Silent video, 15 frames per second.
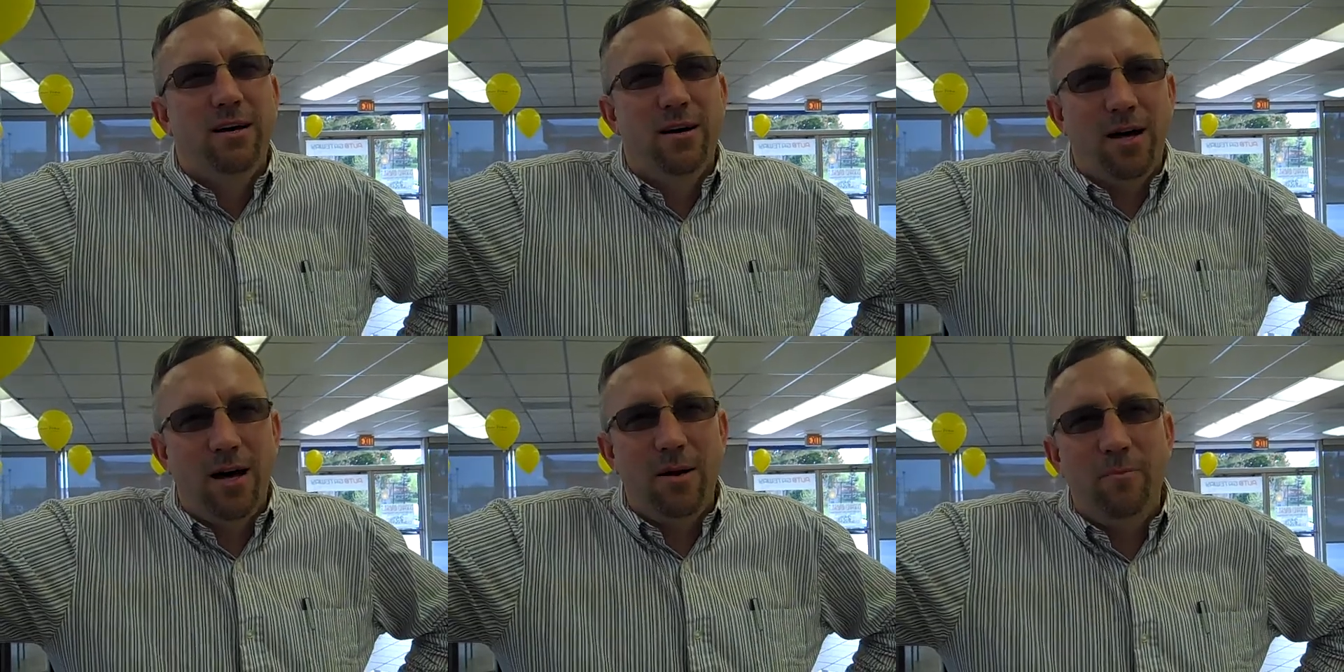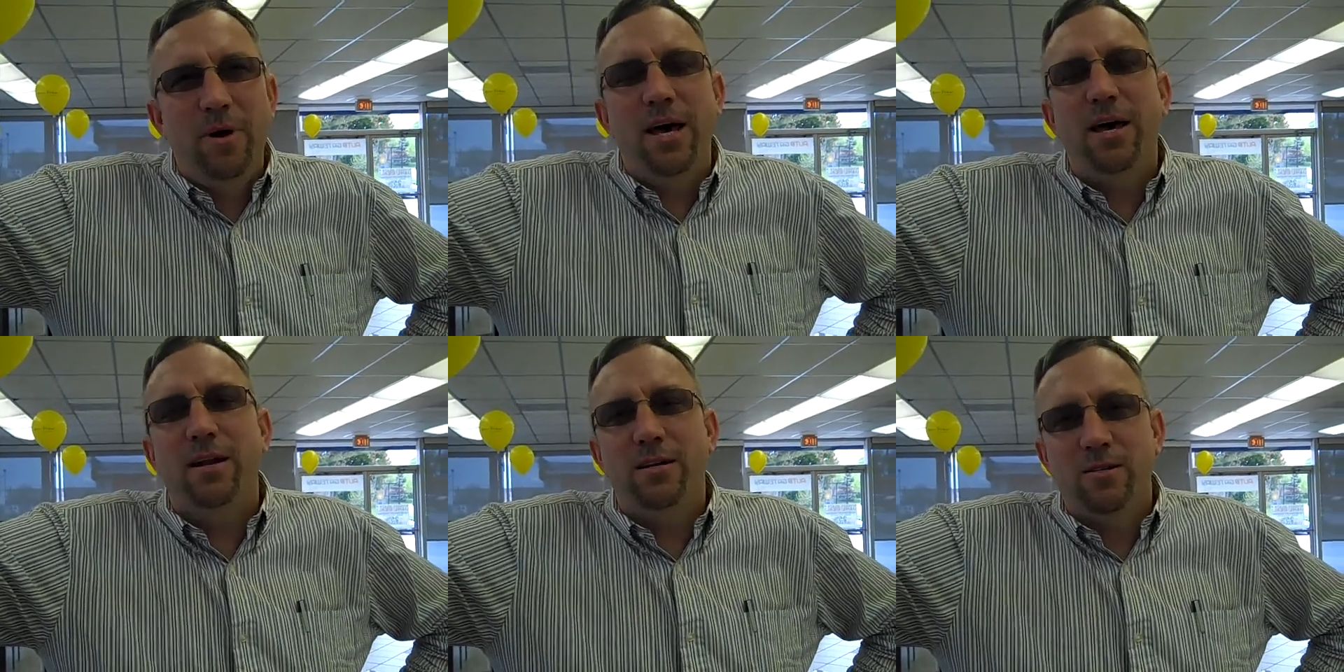lot of
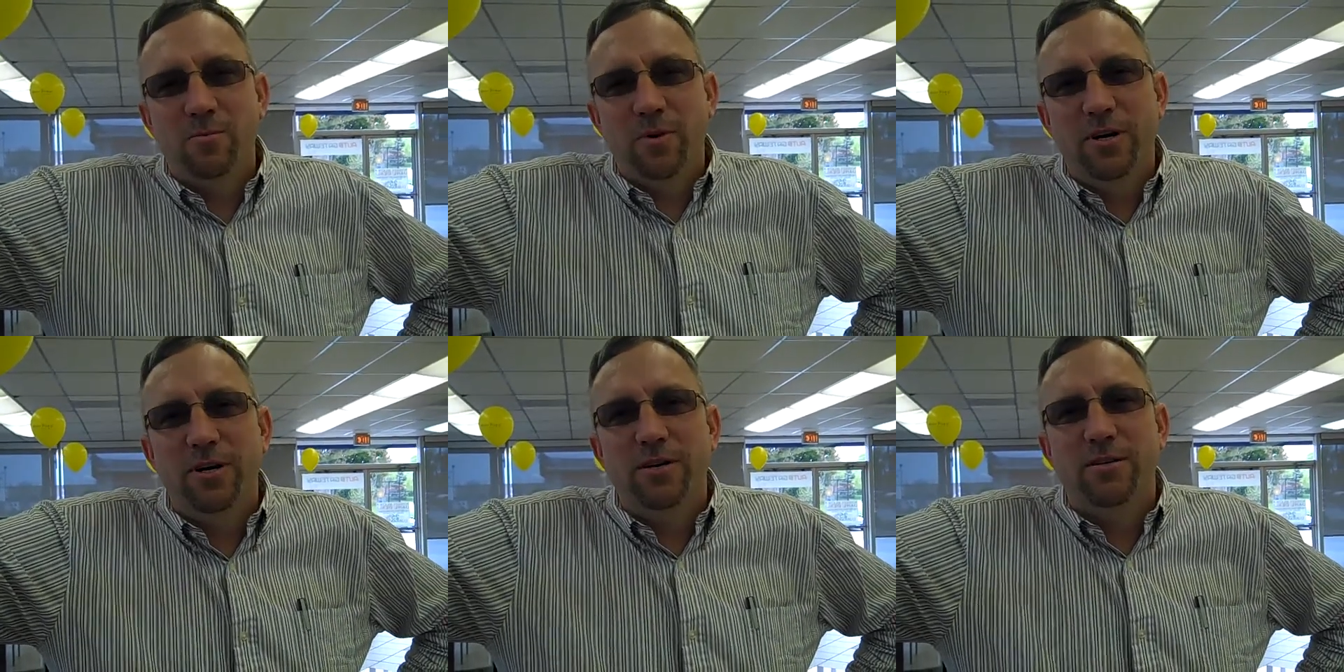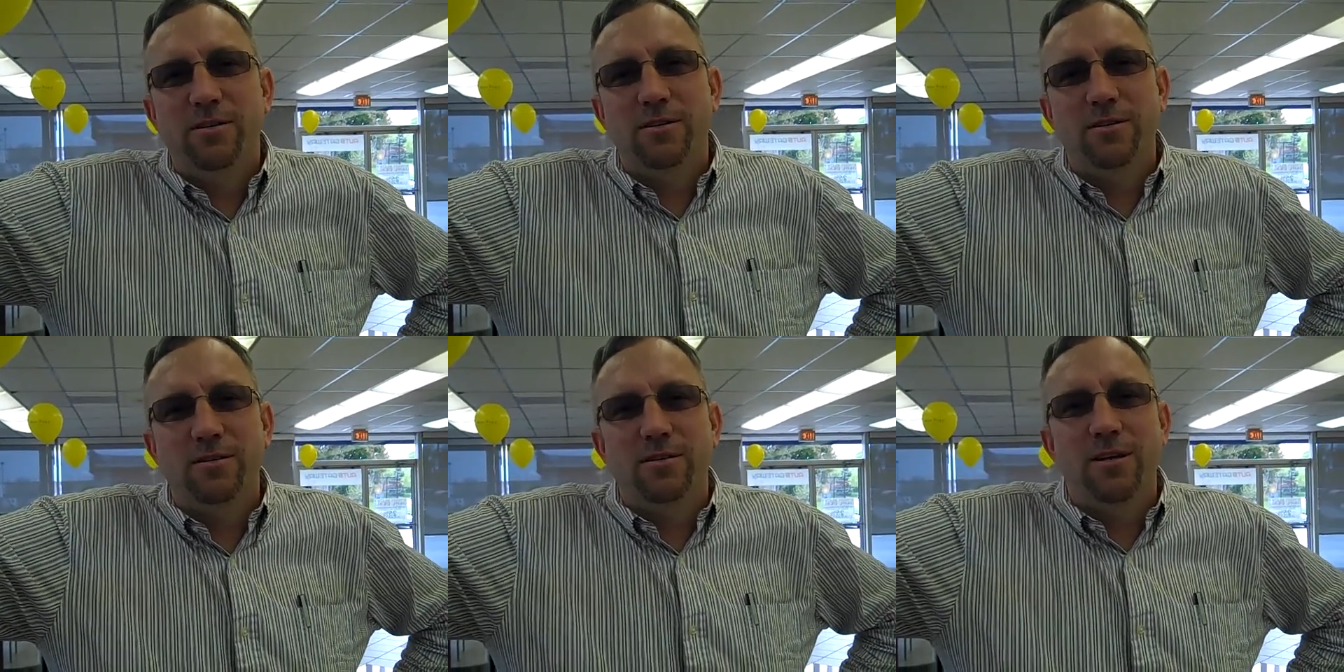bad
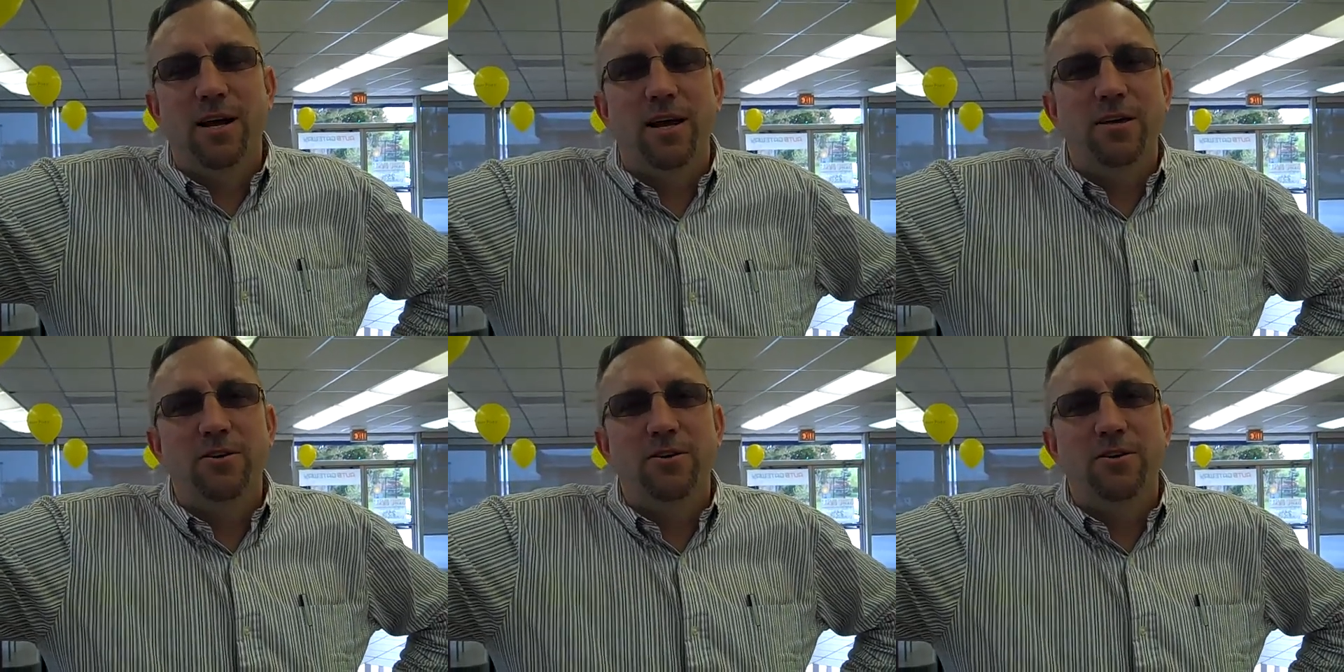experiences, and I